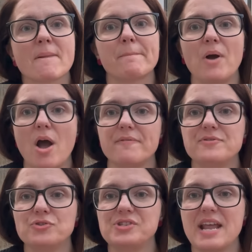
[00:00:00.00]
But I've
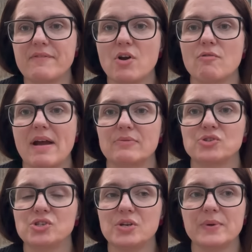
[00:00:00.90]
just never got round
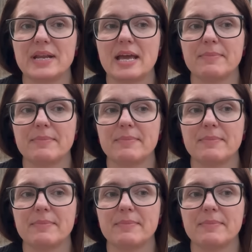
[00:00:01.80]
to doing it